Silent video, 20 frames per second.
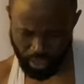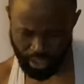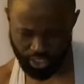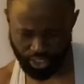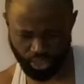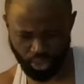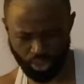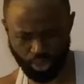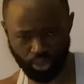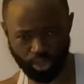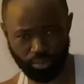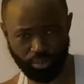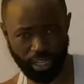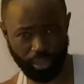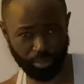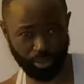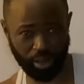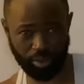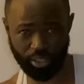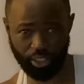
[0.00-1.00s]
It's all good,
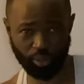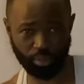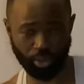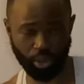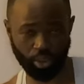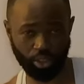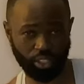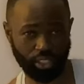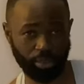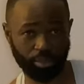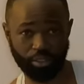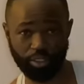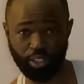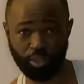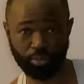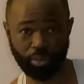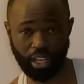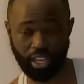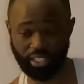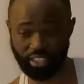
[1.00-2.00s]
but probably it's because some of
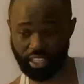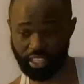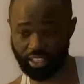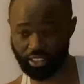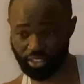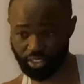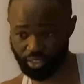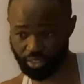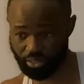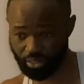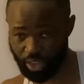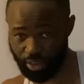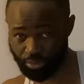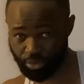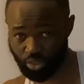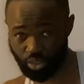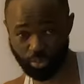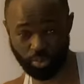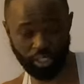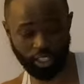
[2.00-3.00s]
these players
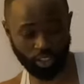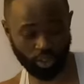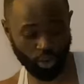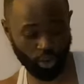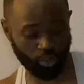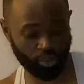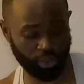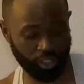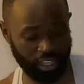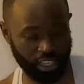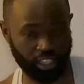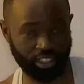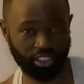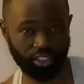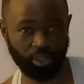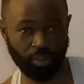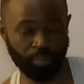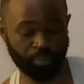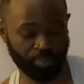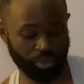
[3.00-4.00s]
have dropped in
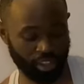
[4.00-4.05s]
confidence.